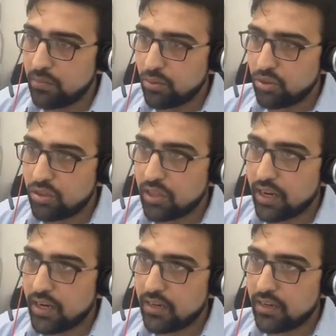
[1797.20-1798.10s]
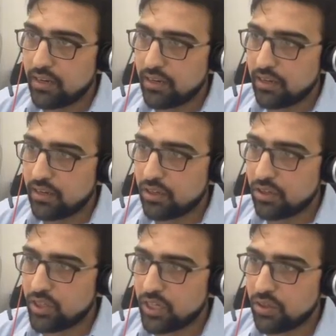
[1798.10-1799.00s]
Post that,
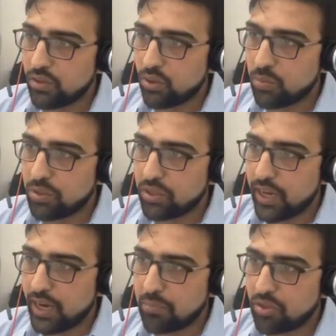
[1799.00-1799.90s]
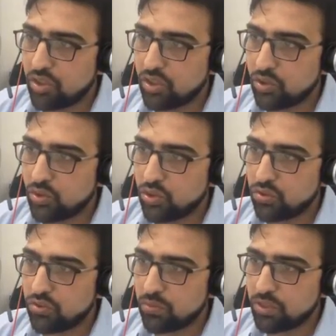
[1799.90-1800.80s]
you need to open the App Engine
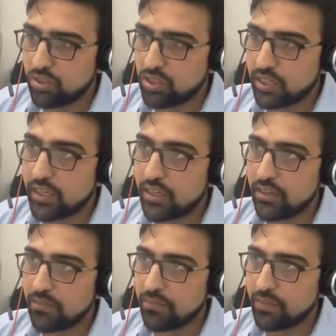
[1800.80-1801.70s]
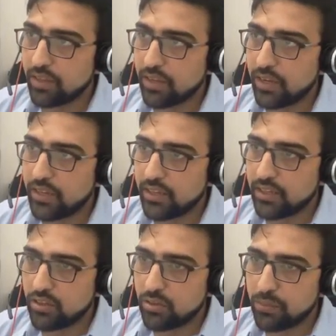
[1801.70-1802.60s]
Studio from this link, and then you'll